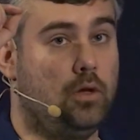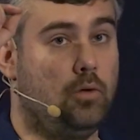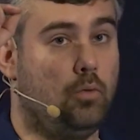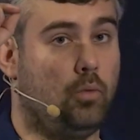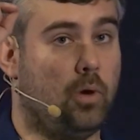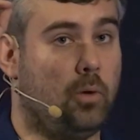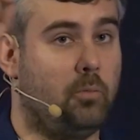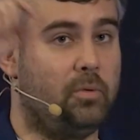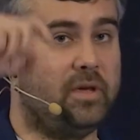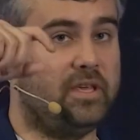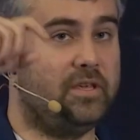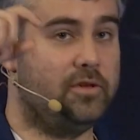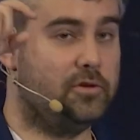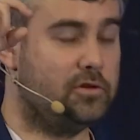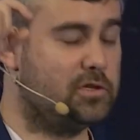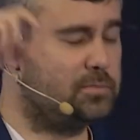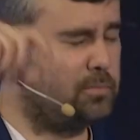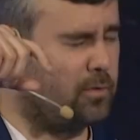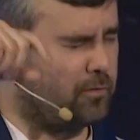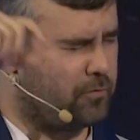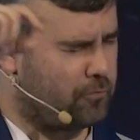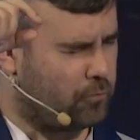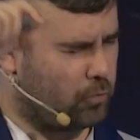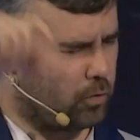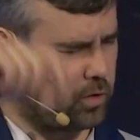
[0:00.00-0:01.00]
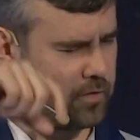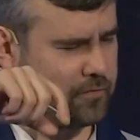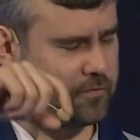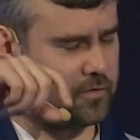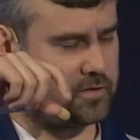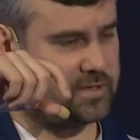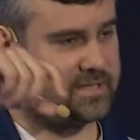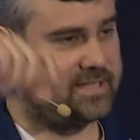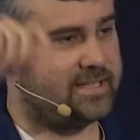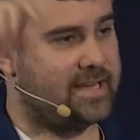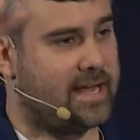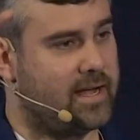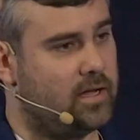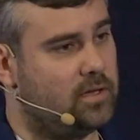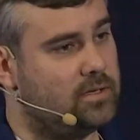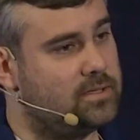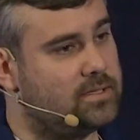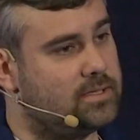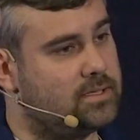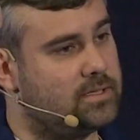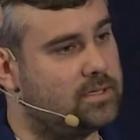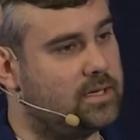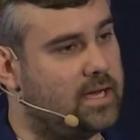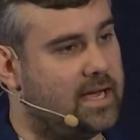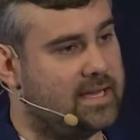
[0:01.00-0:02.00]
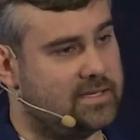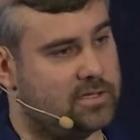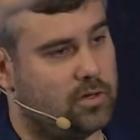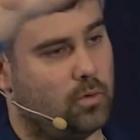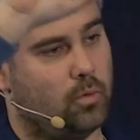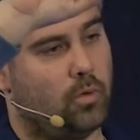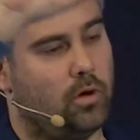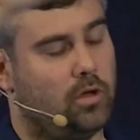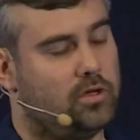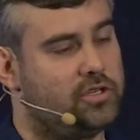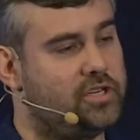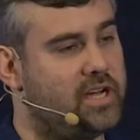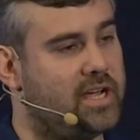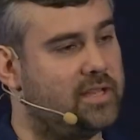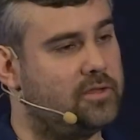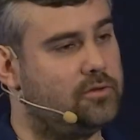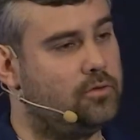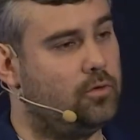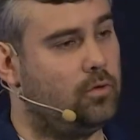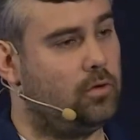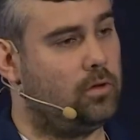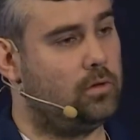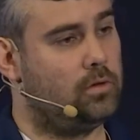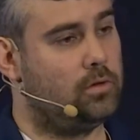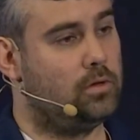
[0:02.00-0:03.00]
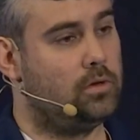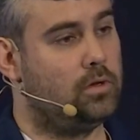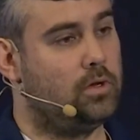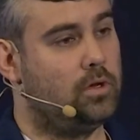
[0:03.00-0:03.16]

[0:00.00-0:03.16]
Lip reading: what we used before for sales as the world chat tool.